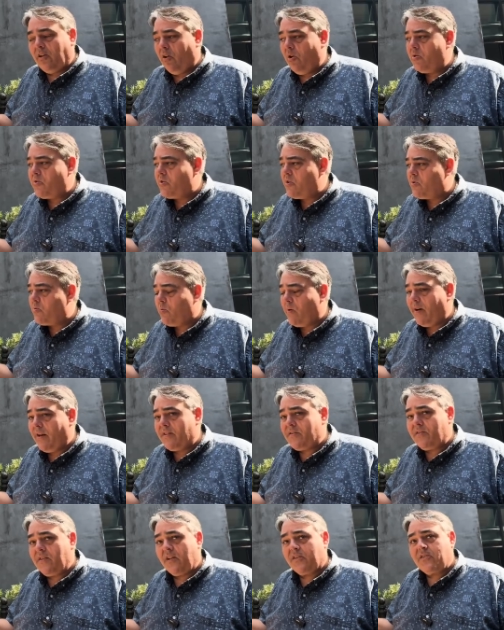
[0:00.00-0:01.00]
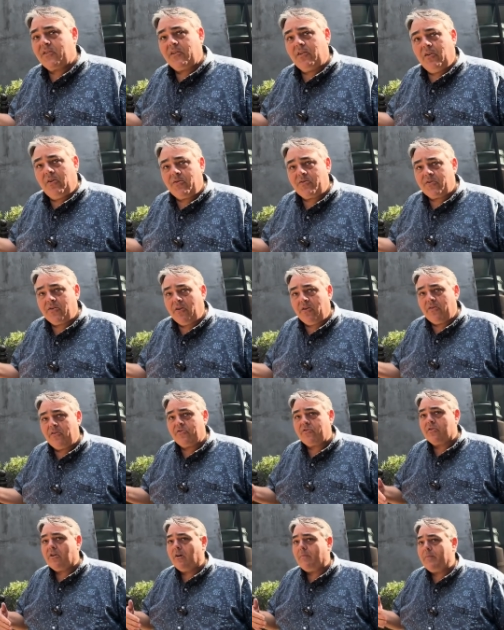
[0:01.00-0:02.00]
Close to 26, close to all the
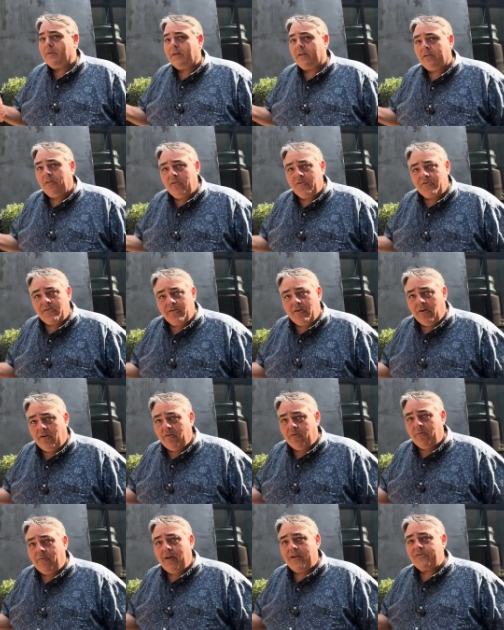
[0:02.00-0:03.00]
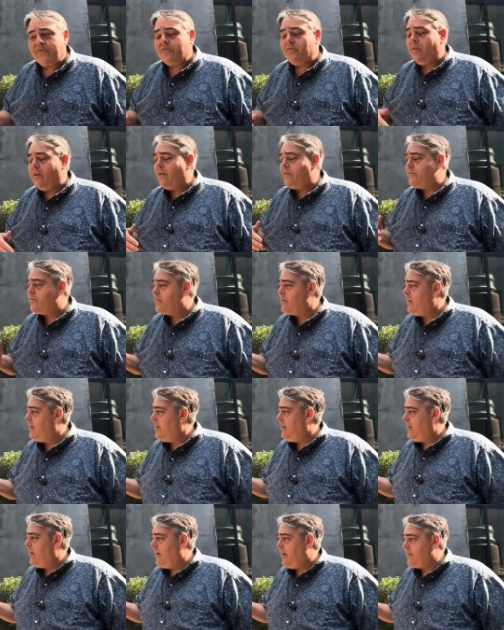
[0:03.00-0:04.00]
shopping, close to all the restaurants.
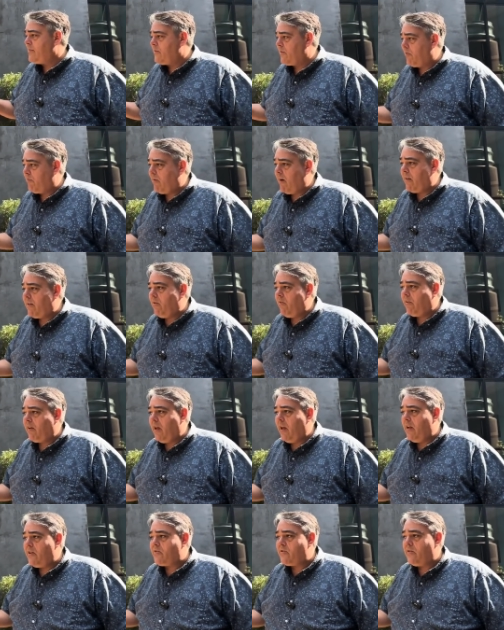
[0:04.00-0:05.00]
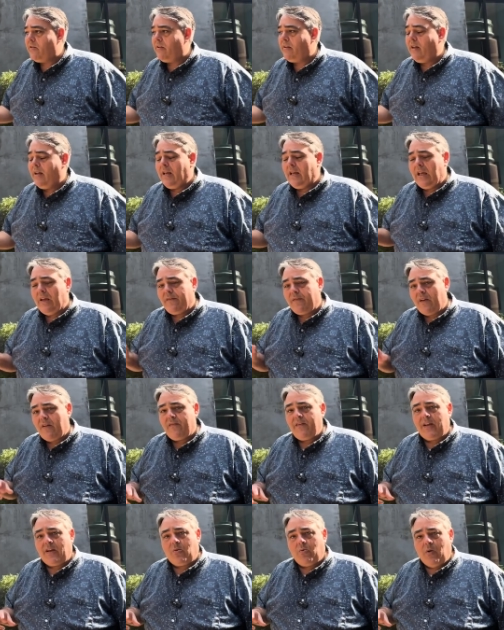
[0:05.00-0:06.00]
That's a great location. If you have
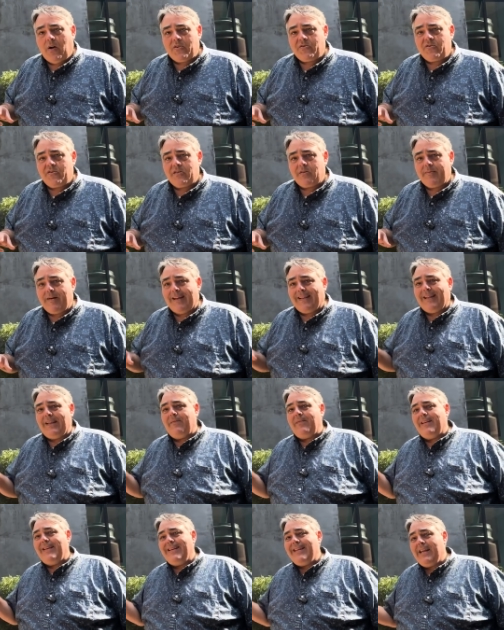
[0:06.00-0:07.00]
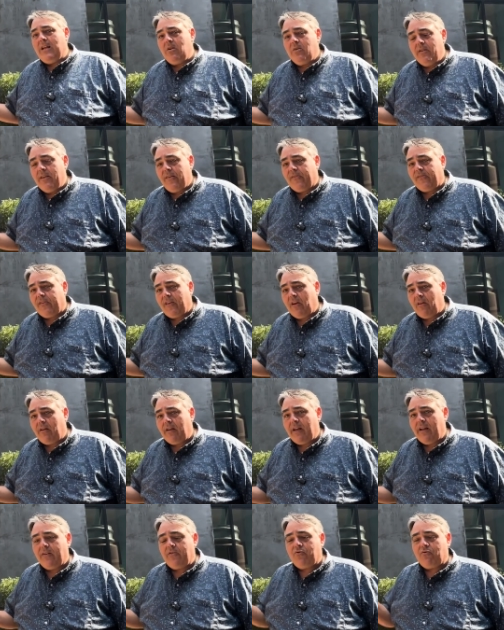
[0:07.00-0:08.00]
any questions about living near this
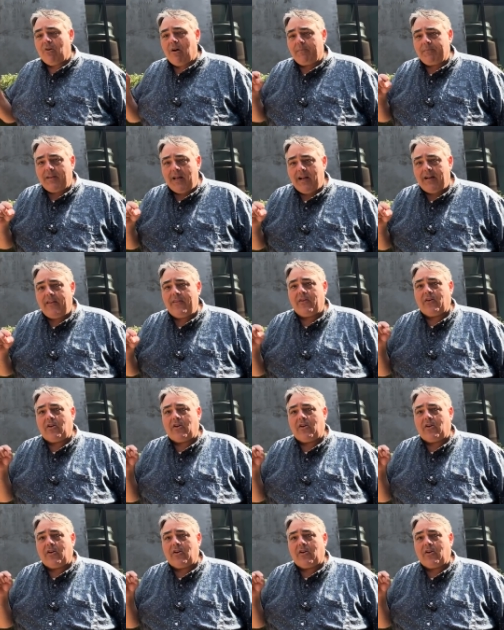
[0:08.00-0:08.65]
area, drop down in the